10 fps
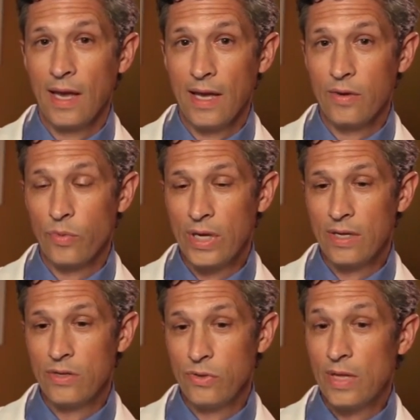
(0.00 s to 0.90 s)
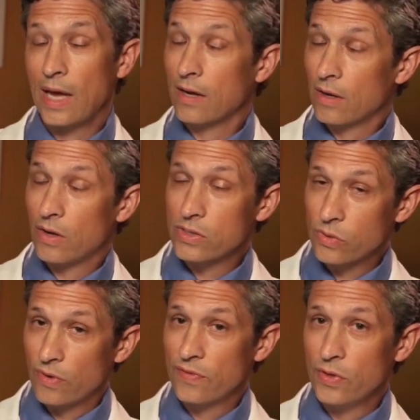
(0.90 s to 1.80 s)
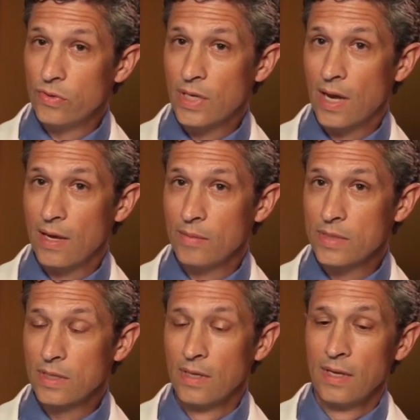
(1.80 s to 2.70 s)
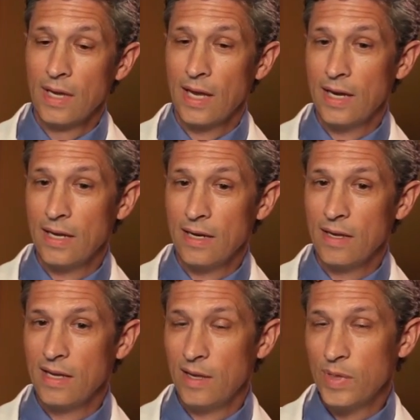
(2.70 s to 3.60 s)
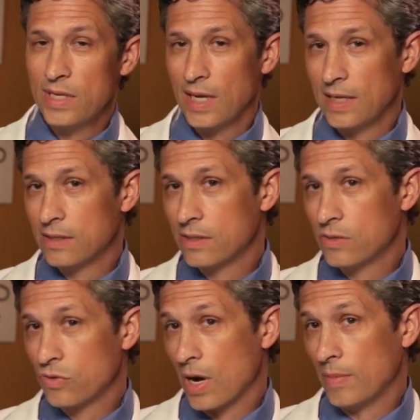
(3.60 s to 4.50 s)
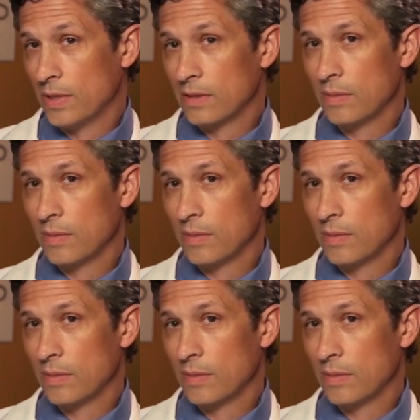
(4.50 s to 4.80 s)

and we do that also a few times, and it imitates trauma.